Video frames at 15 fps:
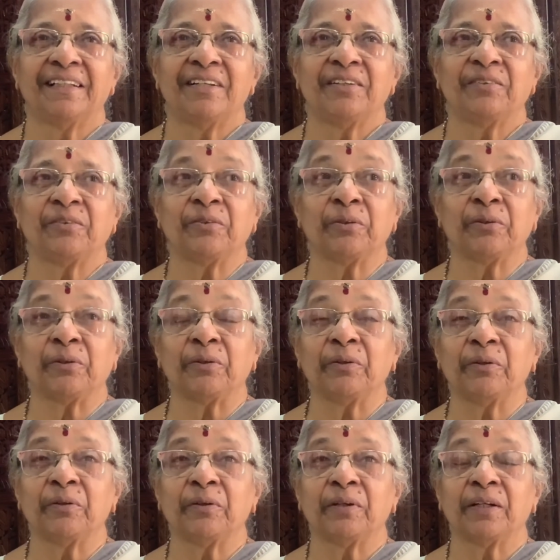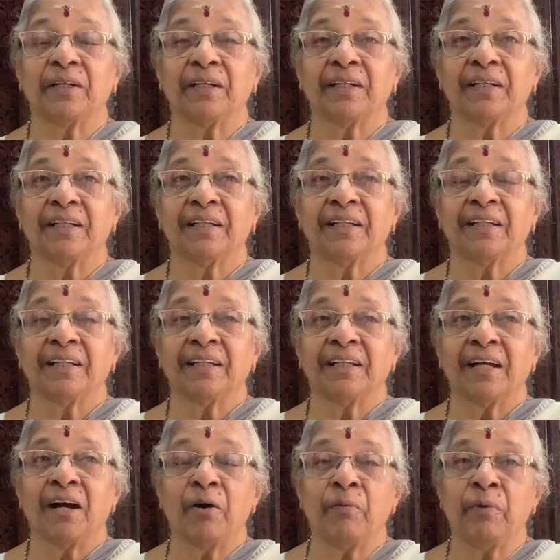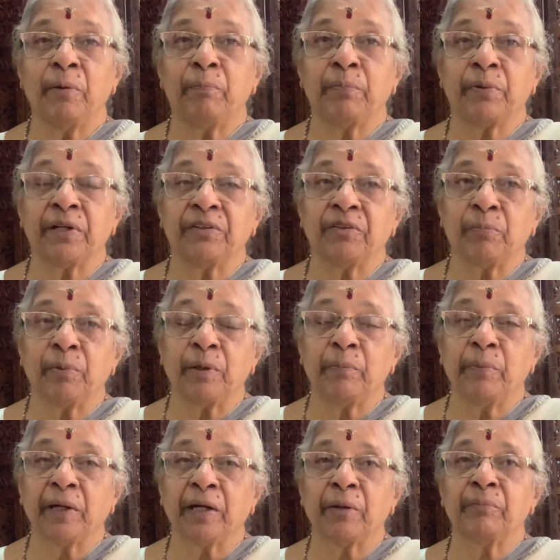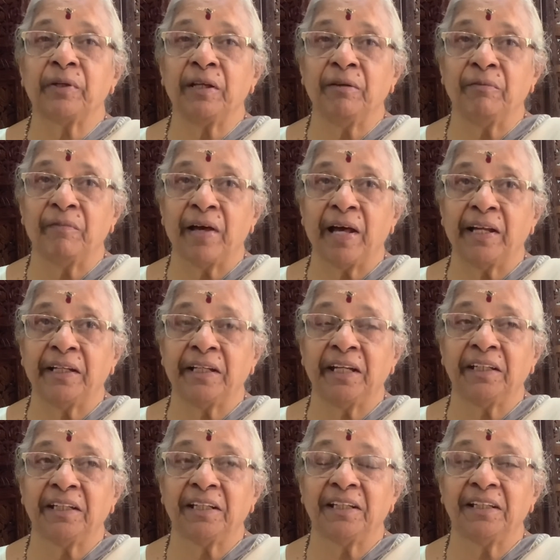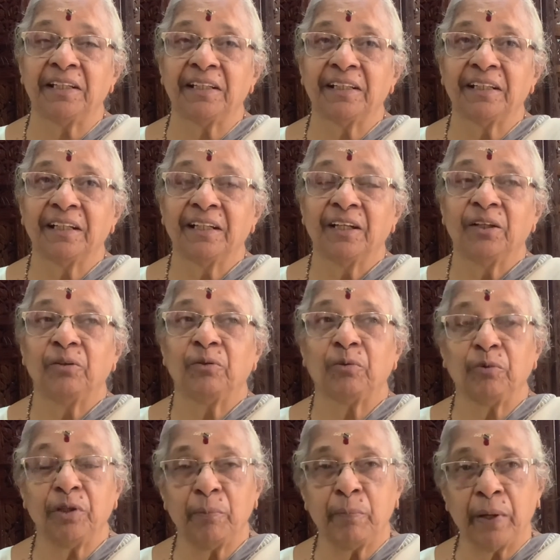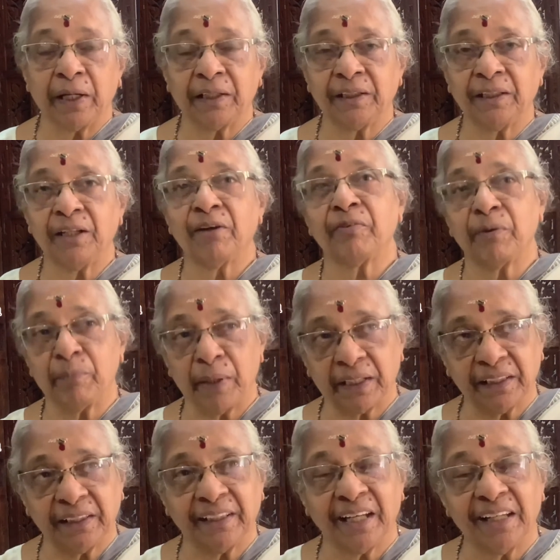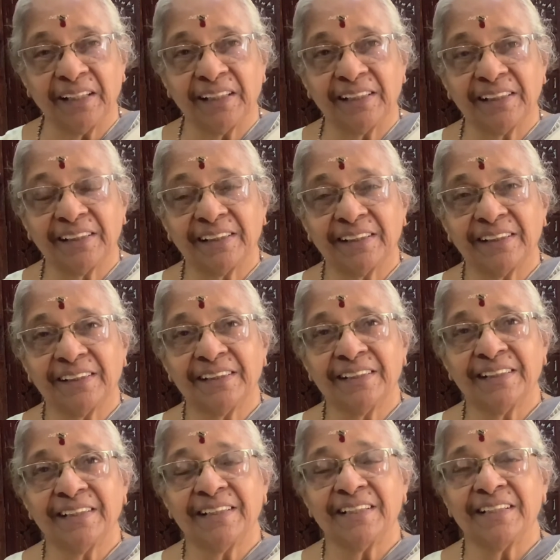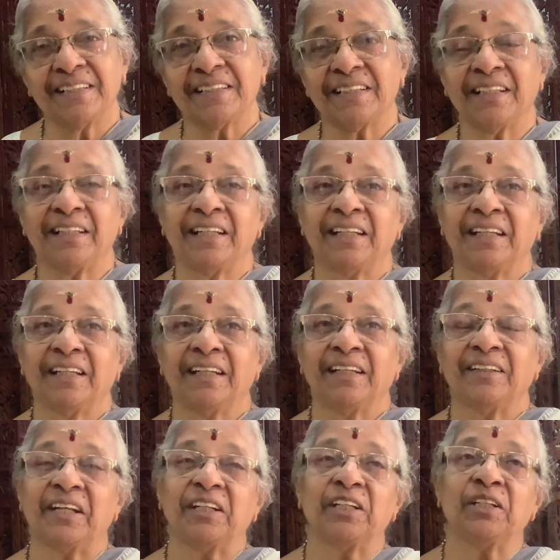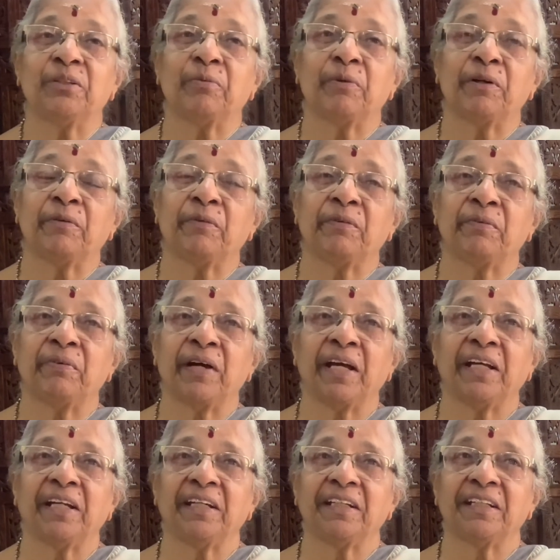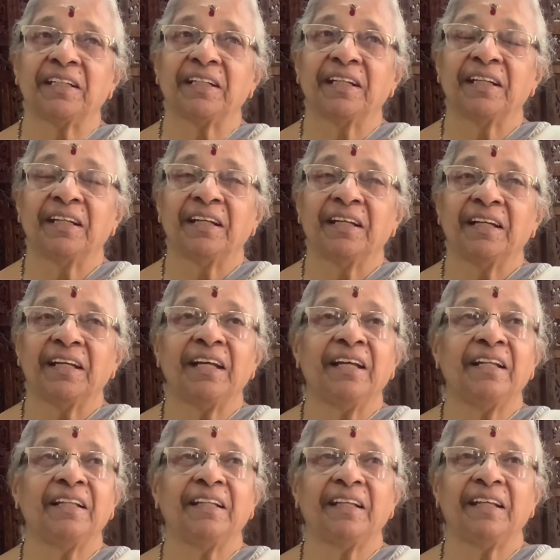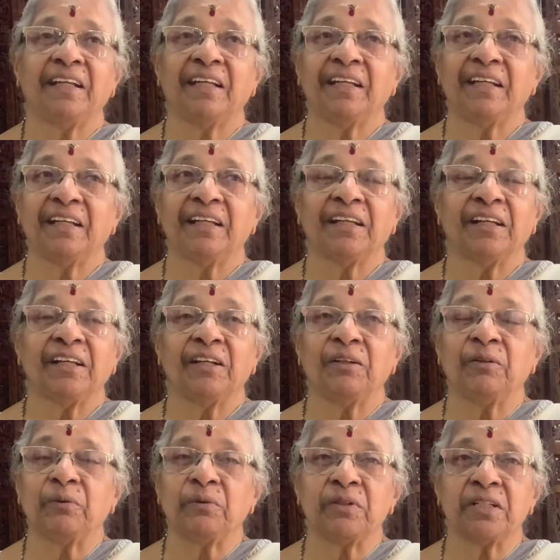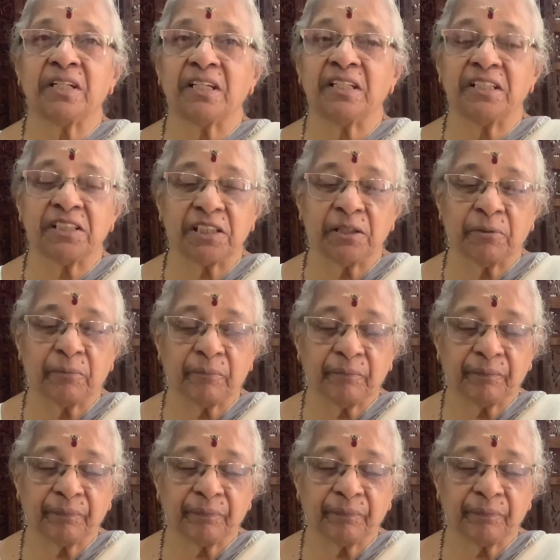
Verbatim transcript: So, how a principle becomes invalidated through the bhakti of a bhakta? See, that is what we find in the Hindu tradition.